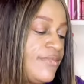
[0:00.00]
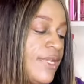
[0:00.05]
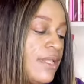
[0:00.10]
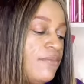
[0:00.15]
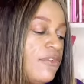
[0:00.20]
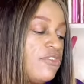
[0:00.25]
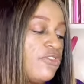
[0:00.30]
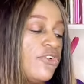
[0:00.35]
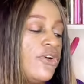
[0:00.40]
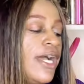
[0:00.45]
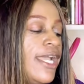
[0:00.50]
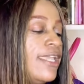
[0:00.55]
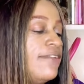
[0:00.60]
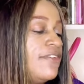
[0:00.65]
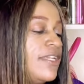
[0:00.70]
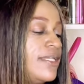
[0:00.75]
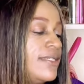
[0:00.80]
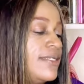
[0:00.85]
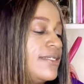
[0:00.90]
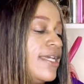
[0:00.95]
Before I
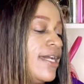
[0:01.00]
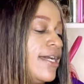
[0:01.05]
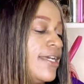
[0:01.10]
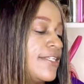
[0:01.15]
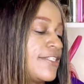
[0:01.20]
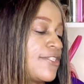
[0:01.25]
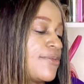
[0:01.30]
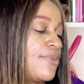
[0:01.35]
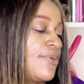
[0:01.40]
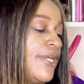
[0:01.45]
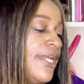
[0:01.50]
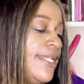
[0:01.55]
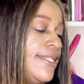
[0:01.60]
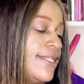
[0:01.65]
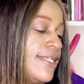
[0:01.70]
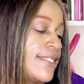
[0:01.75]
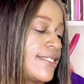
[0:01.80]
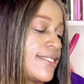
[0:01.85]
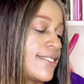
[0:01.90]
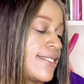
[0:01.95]
even spray
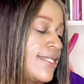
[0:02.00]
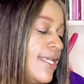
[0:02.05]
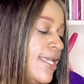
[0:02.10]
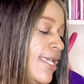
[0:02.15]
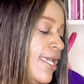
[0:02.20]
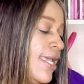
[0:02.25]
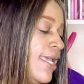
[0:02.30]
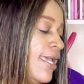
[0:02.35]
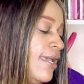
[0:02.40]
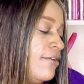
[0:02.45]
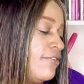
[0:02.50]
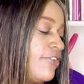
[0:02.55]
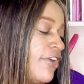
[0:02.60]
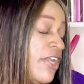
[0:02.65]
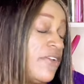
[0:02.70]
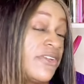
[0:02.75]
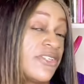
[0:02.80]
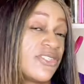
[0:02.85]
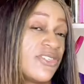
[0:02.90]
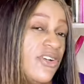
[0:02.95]
this
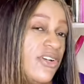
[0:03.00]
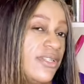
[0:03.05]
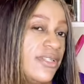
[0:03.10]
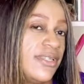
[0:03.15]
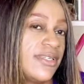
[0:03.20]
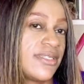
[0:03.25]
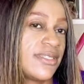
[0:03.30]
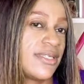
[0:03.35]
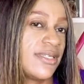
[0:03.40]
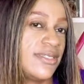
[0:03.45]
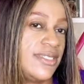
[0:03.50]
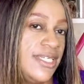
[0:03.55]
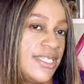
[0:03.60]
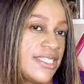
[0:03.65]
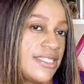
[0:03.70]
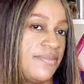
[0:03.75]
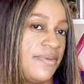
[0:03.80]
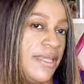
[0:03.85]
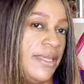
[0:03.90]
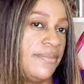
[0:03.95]
fragrance on this
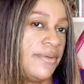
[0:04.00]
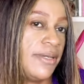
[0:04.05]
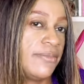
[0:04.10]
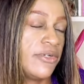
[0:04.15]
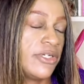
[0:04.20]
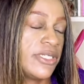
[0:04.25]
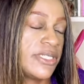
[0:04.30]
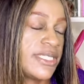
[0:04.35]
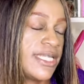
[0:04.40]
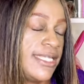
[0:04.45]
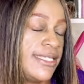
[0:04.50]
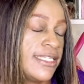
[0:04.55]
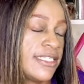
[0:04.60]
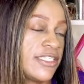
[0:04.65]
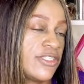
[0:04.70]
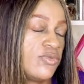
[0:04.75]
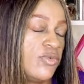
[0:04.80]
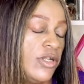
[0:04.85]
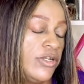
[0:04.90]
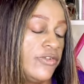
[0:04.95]
tester paper, I'm going to say
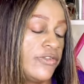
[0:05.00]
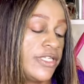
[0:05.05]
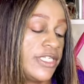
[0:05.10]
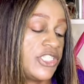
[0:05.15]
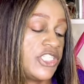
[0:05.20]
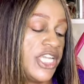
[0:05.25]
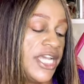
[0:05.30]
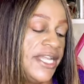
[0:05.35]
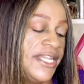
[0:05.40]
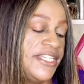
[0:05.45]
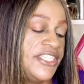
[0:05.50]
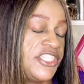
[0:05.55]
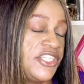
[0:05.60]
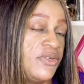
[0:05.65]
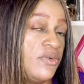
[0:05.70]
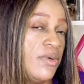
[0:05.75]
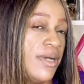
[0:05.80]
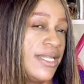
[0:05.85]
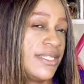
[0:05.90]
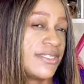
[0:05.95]
this is one of the
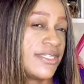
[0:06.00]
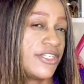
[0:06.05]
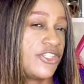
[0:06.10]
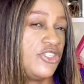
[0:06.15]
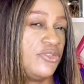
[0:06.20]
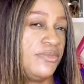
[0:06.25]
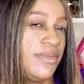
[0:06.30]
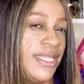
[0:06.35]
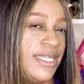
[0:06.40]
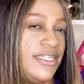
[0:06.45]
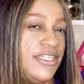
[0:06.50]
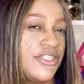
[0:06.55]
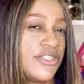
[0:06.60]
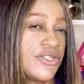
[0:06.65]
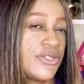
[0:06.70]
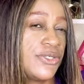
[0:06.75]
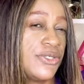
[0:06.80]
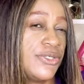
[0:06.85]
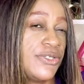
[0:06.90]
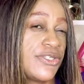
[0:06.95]
challenging ones that you may need
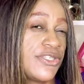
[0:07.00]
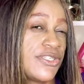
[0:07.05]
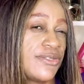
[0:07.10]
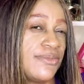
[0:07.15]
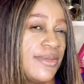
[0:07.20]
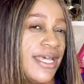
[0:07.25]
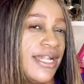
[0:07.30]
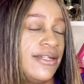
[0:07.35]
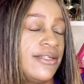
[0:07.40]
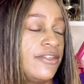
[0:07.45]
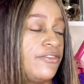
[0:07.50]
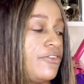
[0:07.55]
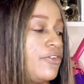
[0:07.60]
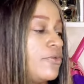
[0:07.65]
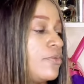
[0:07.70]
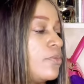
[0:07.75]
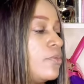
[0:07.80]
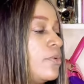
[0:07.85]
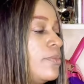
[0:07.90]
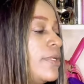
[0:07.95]
to smell if
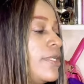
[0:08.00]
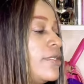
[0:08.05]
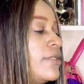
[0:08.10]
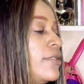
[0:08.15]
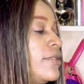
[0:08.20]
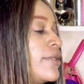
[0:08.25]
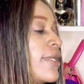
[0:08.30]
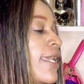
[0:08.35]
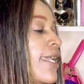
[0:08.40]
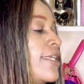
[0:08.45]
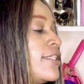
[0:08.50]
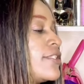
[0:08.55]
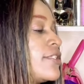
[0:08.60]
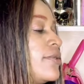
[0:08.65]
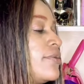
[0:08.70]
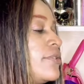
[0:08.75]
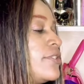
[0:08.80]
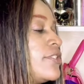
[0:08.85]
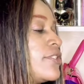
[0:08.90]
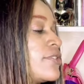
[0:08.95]
you're a woman. Okay,
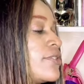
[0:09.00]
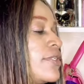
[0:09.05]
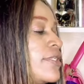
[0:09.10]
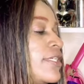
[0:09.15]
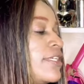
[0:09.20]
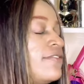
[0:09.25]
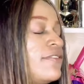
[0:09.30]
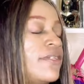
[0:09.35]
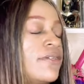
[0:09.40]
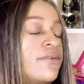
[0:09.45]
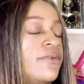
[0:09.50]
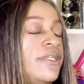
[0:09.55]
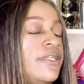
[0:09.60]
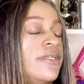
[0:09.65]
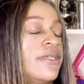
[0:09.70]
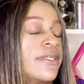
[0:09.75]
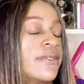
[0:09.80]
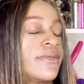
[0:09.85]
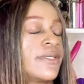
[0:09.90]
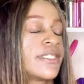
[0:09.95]
so we're just going to give
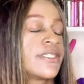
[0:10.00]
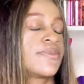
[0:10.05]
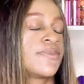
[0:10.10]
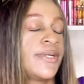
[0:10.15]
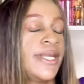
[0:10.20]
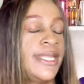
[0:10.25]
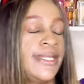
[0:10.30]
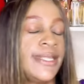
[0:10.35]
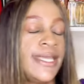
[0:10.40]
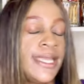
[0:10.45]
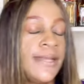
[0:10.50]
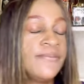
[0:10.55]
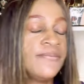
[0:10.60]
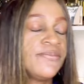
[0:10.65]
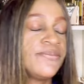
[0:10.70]
it a quick spray there.